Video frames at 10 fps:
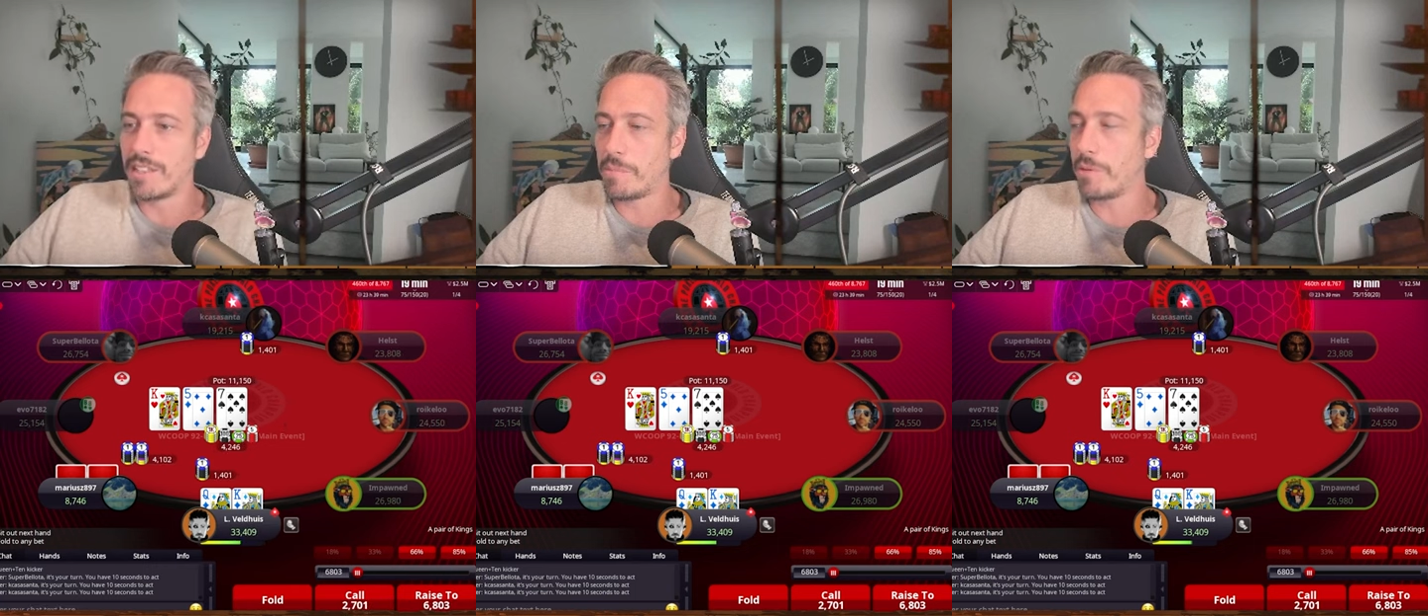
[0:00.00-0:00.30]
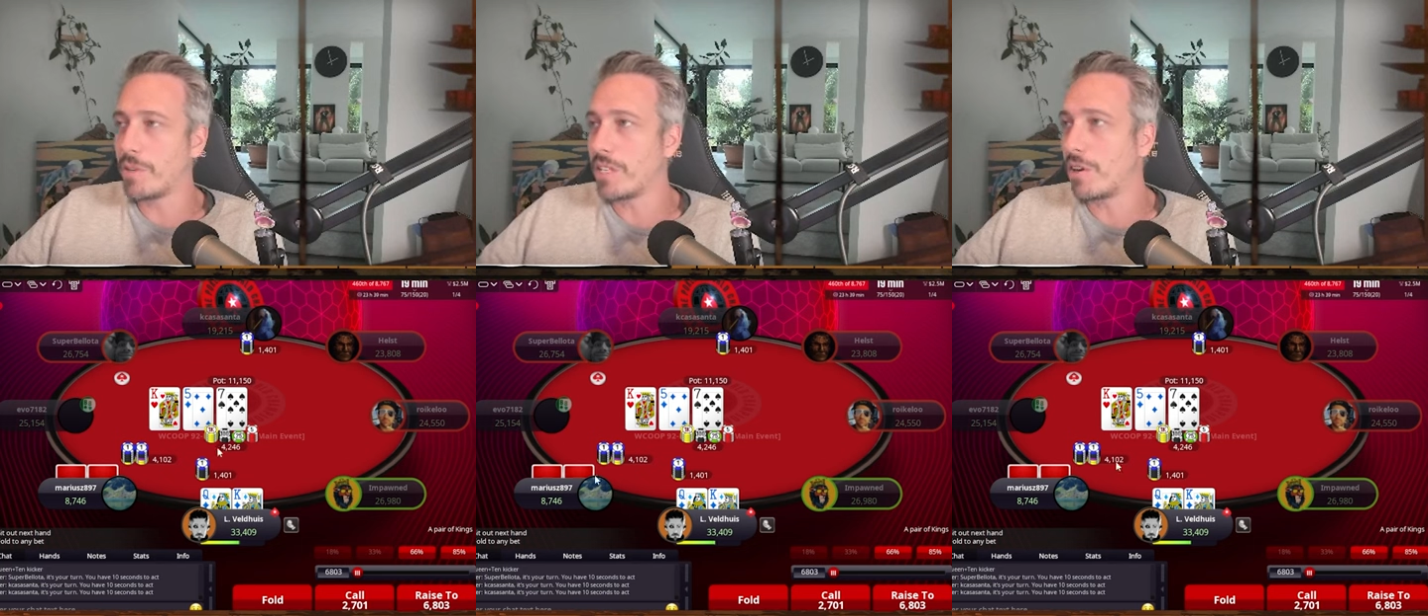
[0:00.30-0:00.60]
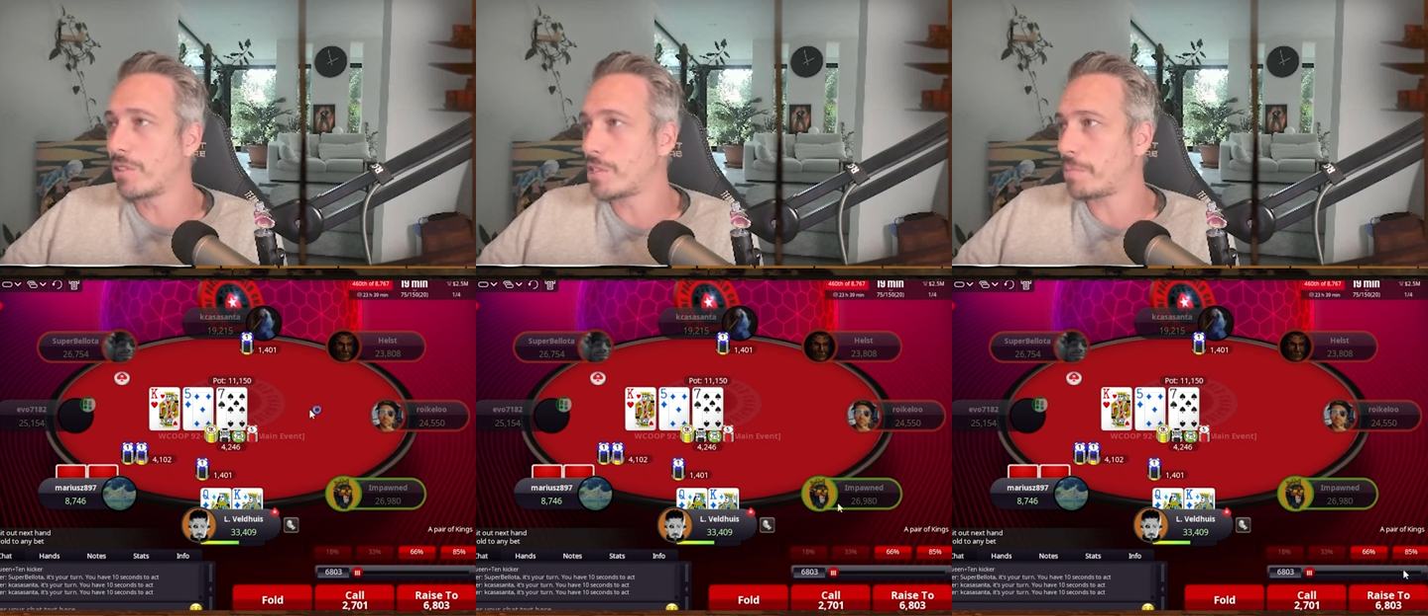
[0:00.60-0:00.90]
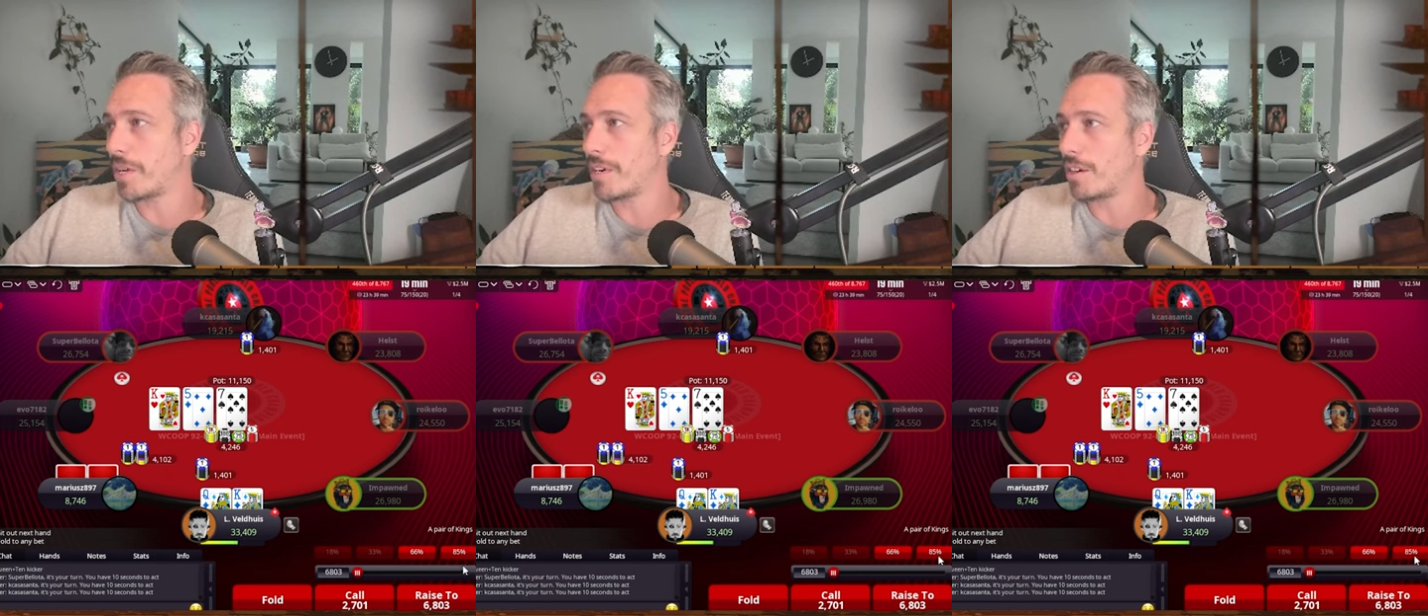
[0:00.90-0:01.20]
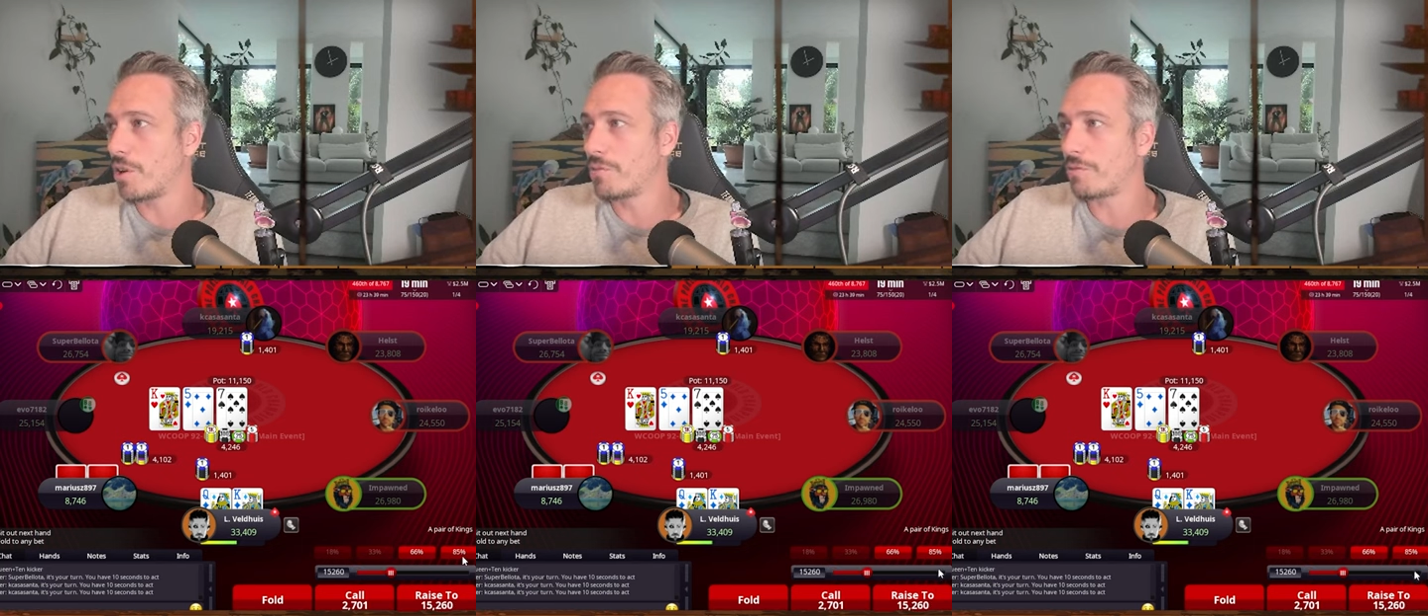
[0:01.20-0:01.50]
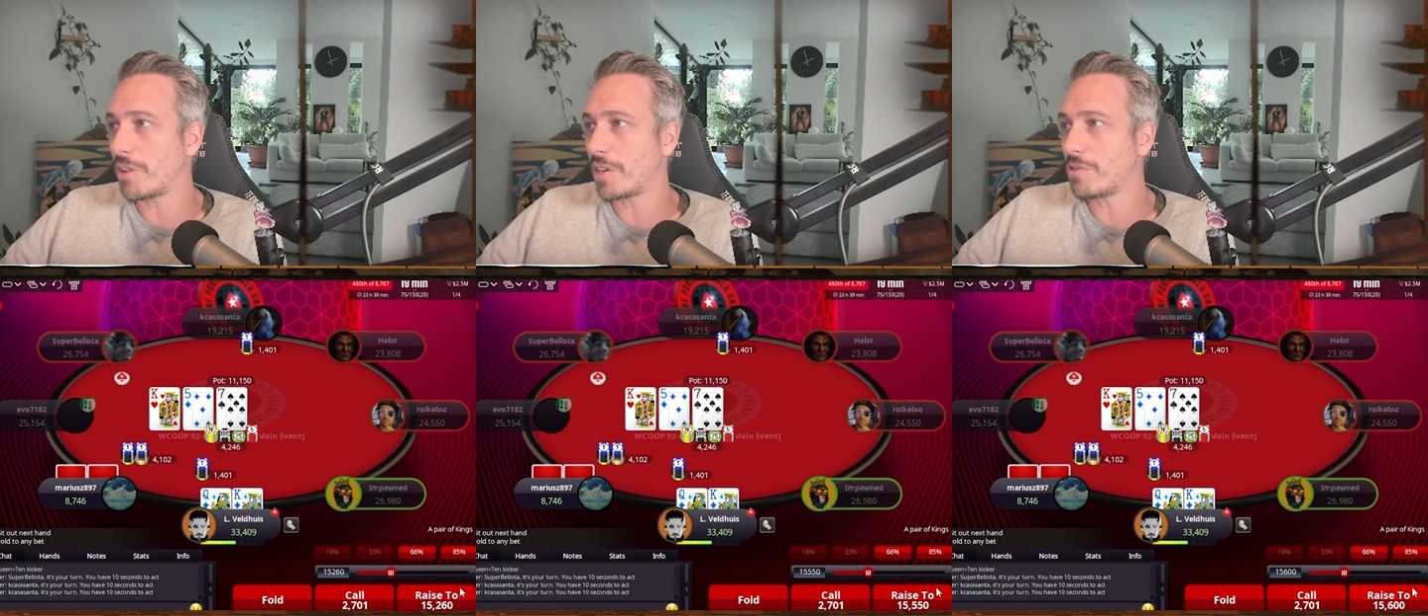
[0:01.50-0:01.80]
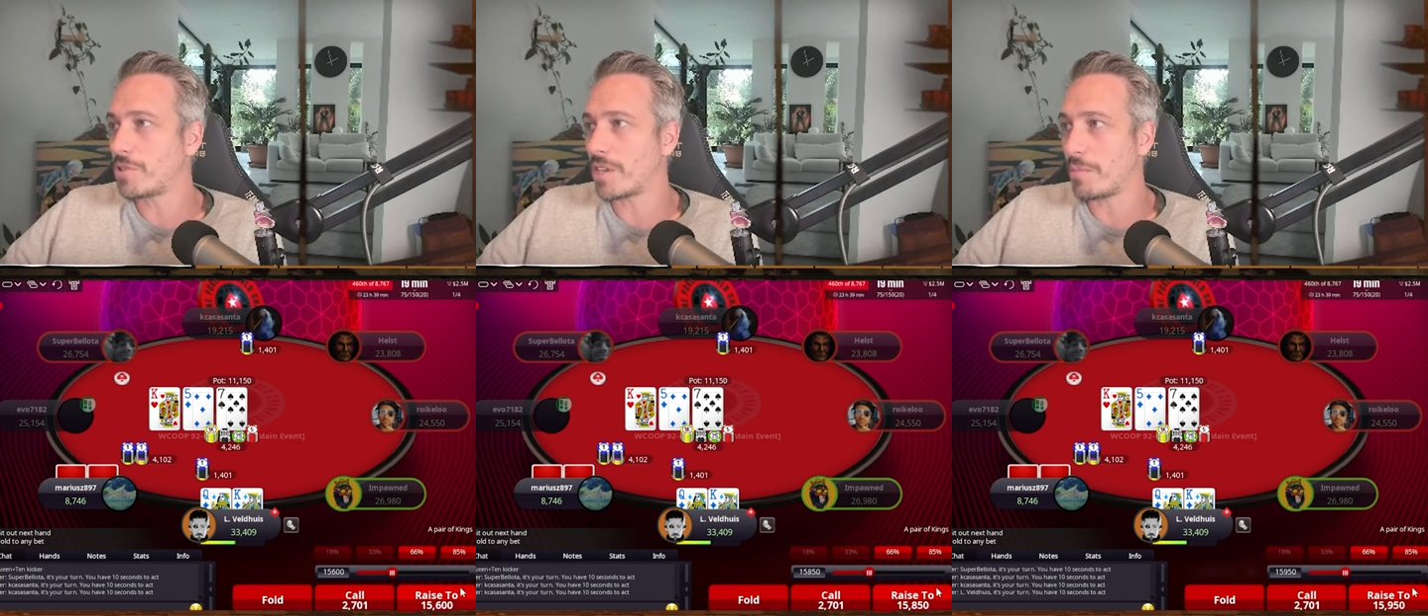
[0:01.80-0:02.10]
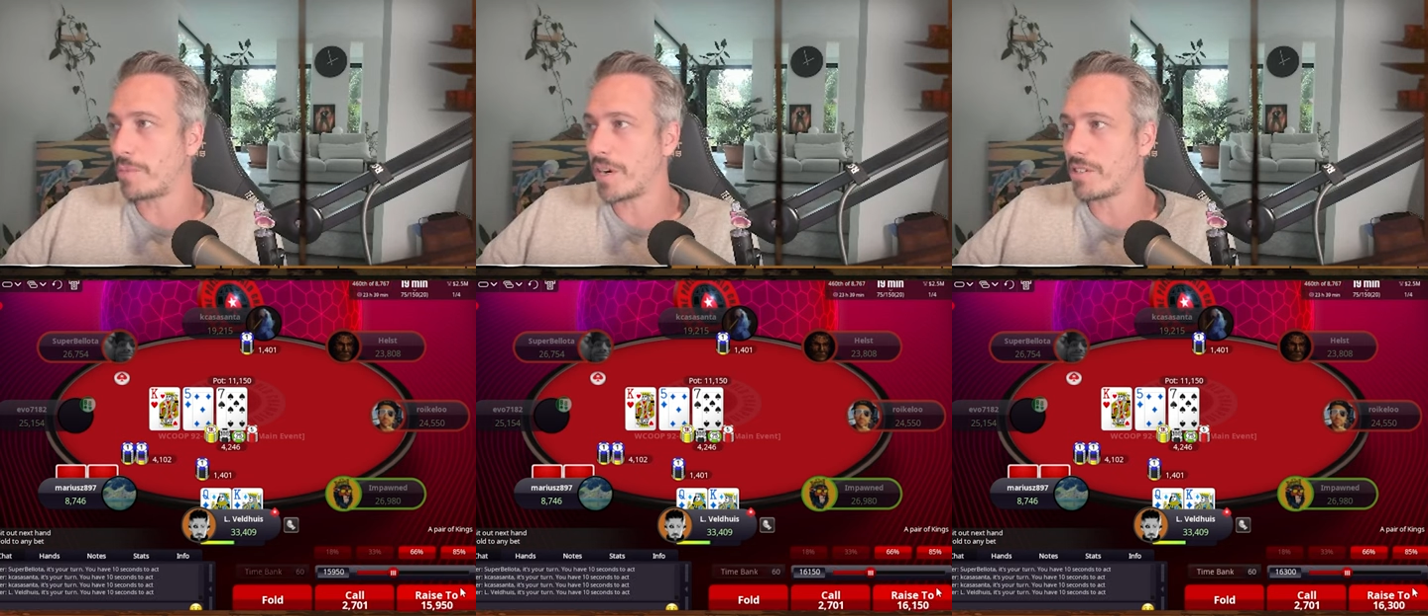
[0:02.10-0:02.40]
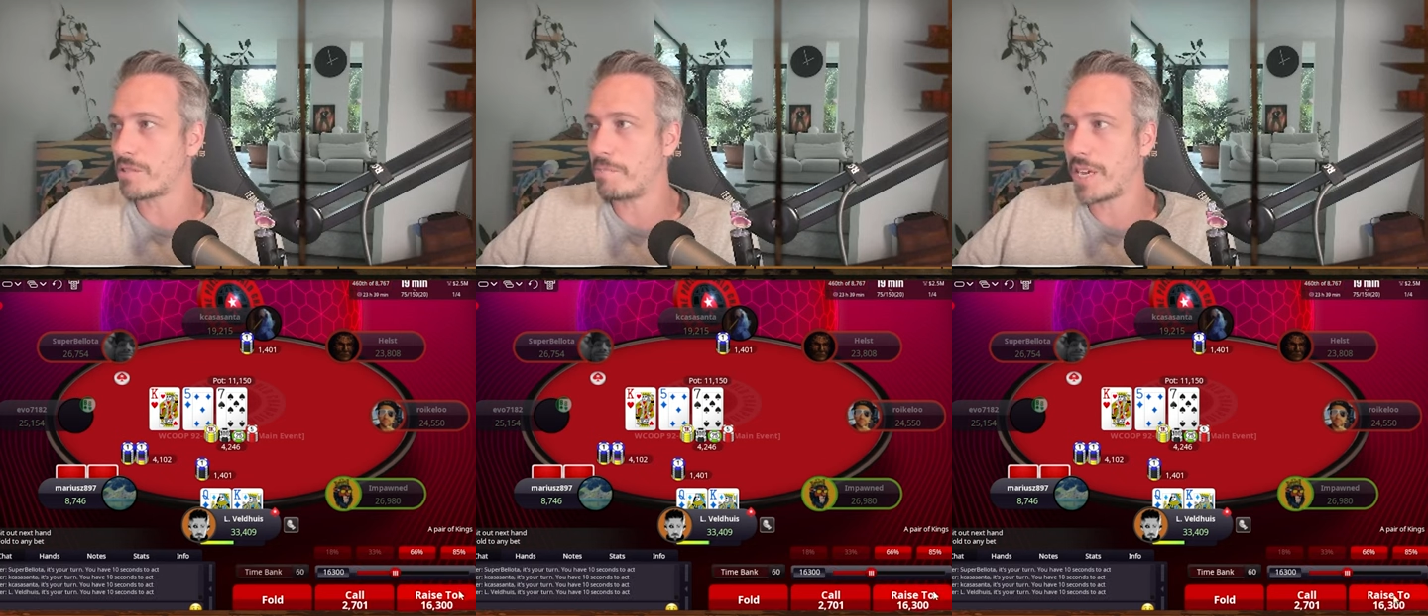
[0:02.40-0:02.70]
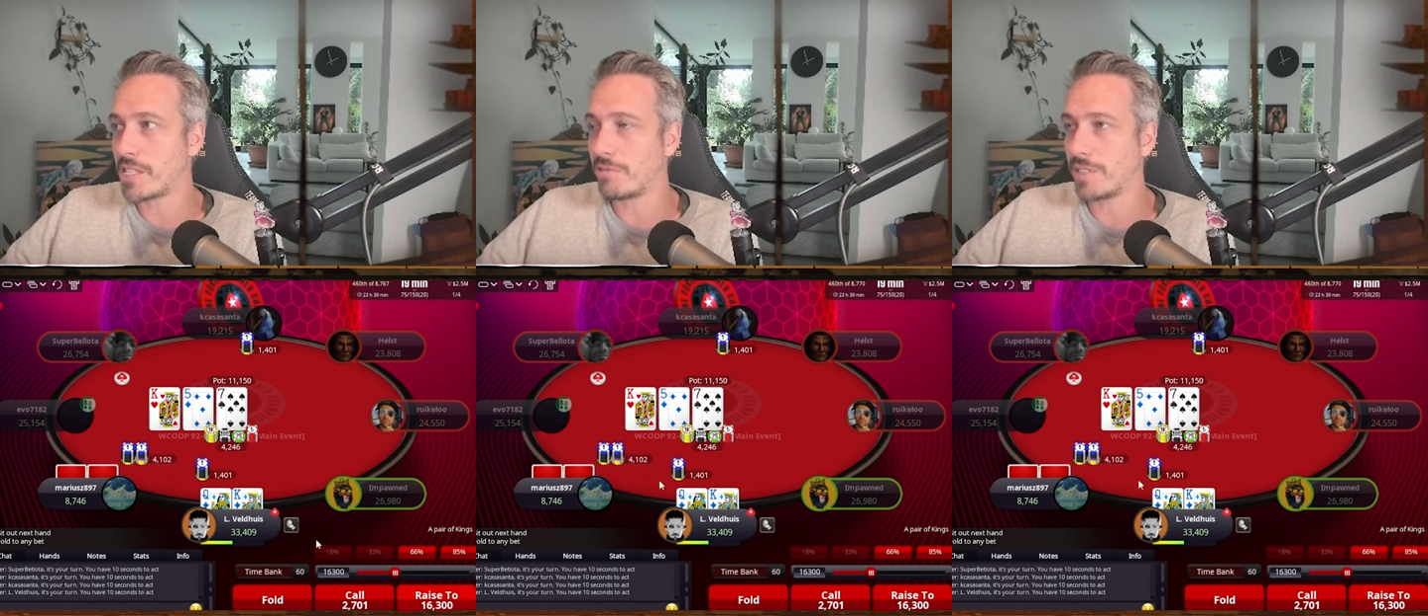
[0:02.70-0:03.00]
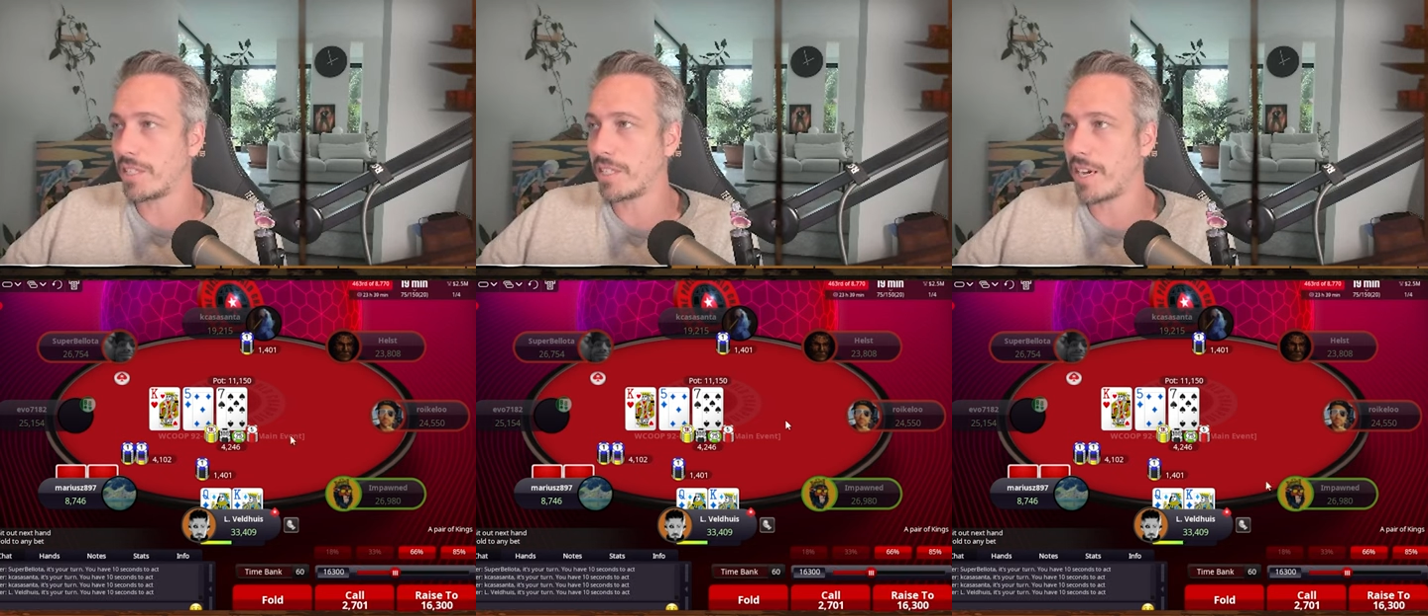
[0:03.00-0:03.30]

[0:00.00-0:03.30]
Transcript: I mean, we know this player overvalues top pairs massively.